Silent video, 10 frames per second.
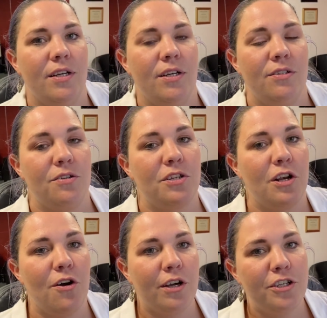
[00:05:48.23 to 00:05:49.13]
So
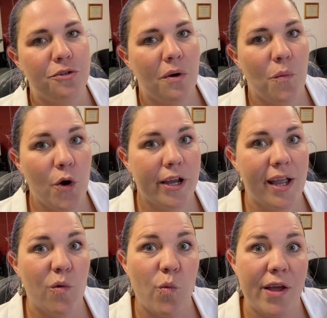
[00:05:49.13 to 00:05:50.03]
long as you are
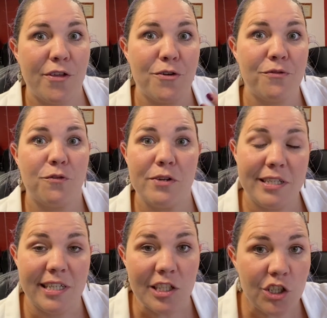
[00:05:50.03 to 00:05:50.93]
working with a good voice
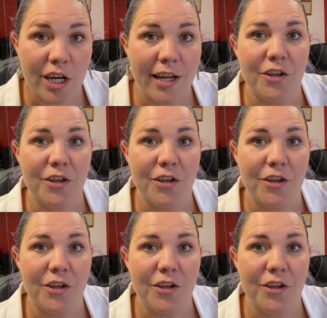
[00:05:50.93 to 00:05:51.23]
teacher,